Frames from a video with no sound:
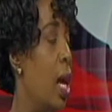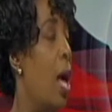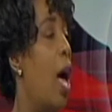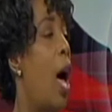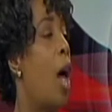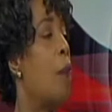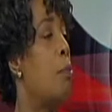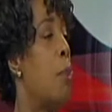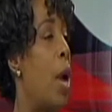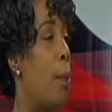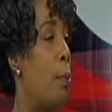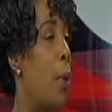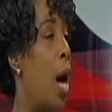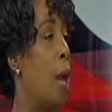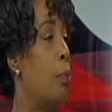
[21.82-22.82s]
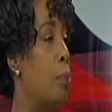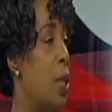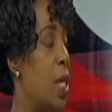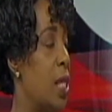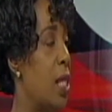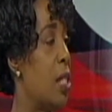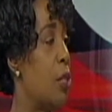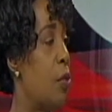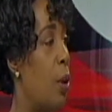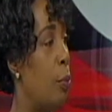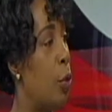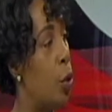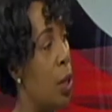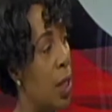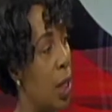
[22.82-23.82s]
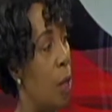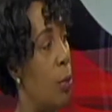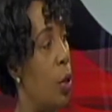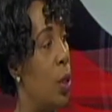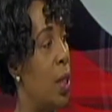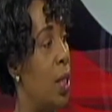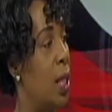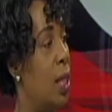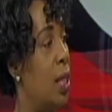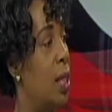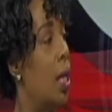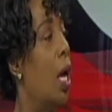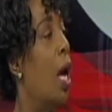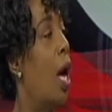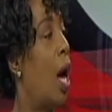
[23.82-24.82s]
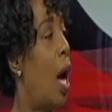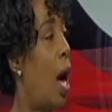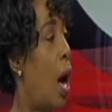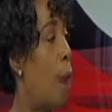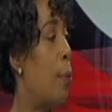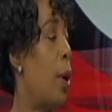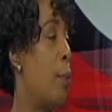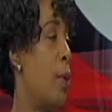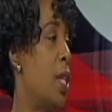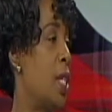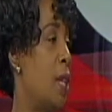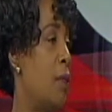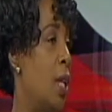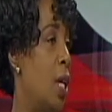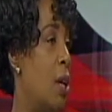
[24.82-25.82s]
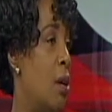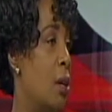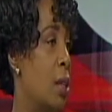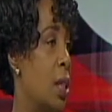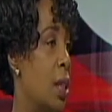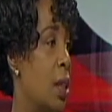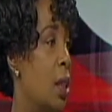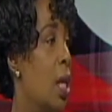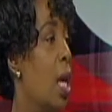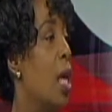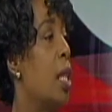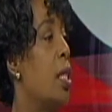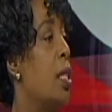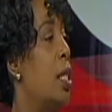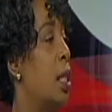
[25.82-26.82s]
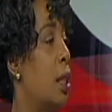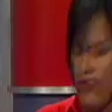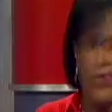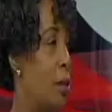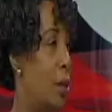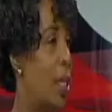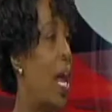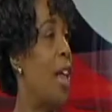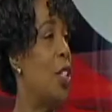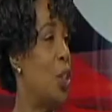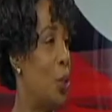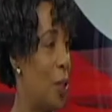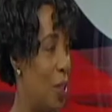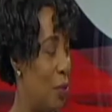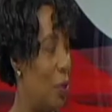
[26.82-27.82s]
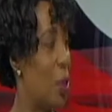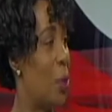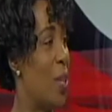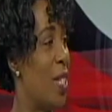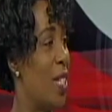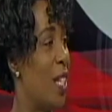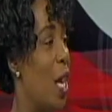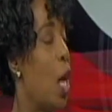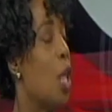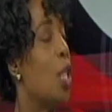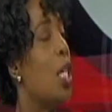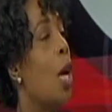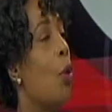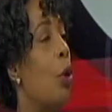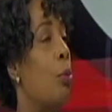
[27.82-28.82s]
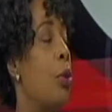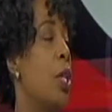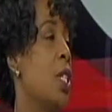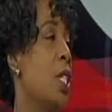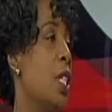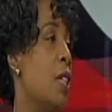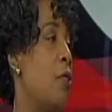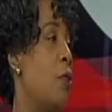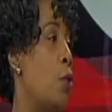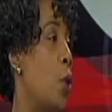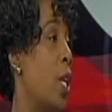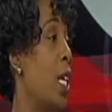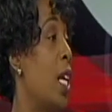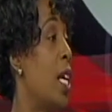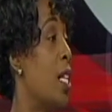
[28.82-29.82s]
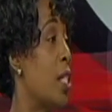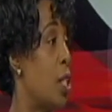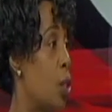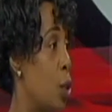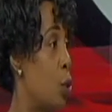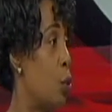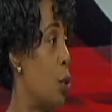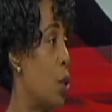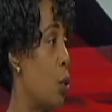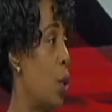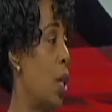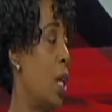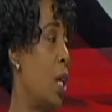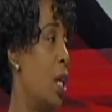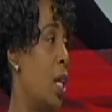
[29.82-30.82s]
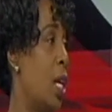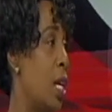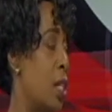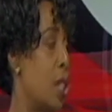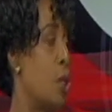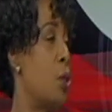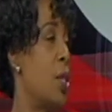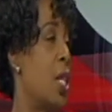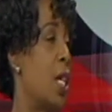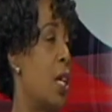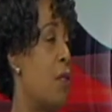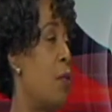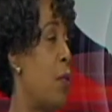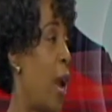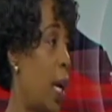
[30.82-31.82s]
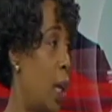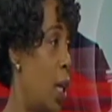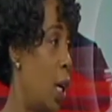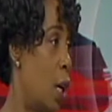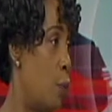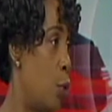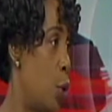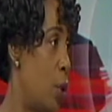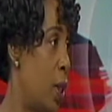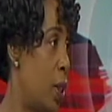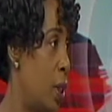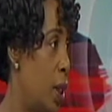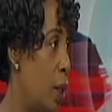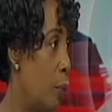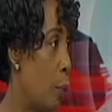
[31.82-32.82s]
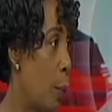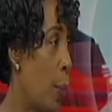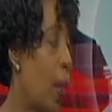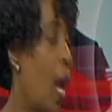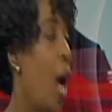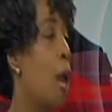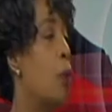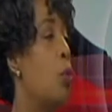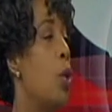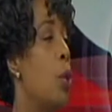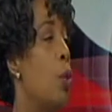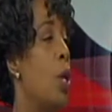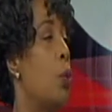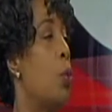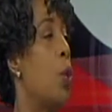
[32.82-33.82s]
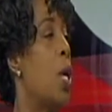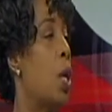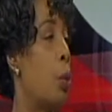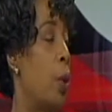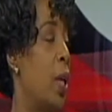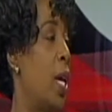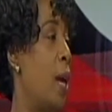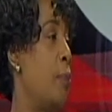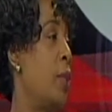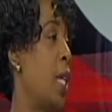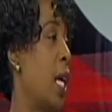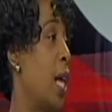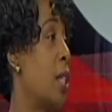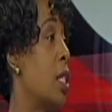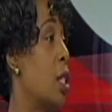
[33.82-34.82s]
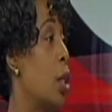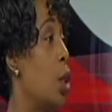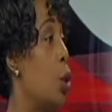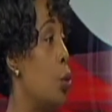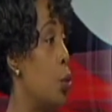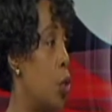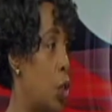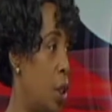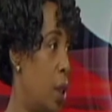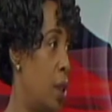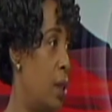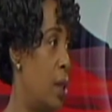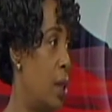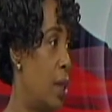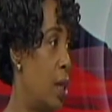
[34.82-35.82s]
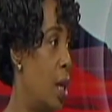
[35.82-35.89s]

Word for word: and persons from those communities are members of the council. Like Joseph Lewis. Like Joseph Lewis. Right. They will bring to the fore the issues, or the issues that affect the community, and we would work with them to get solutions.